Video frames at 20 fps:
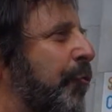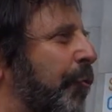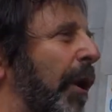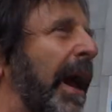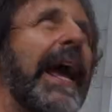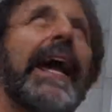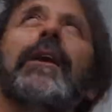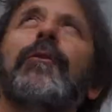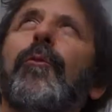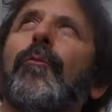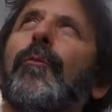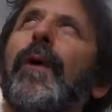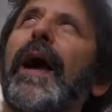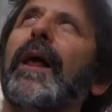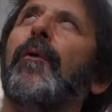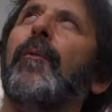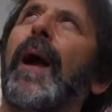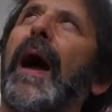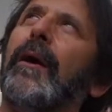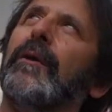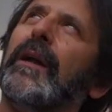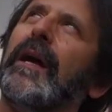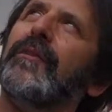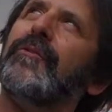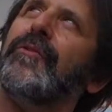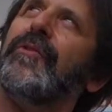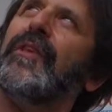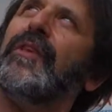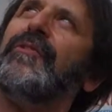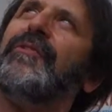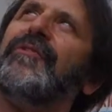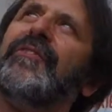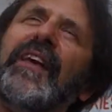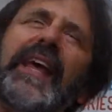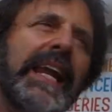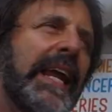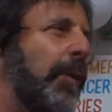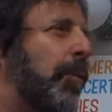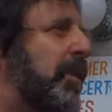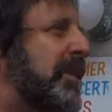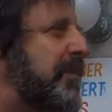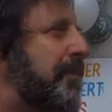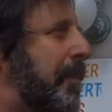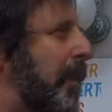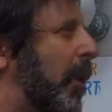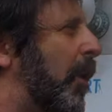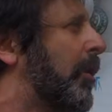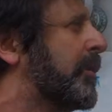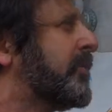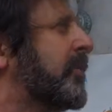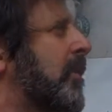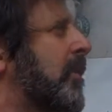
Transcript: trade right around us. This city was built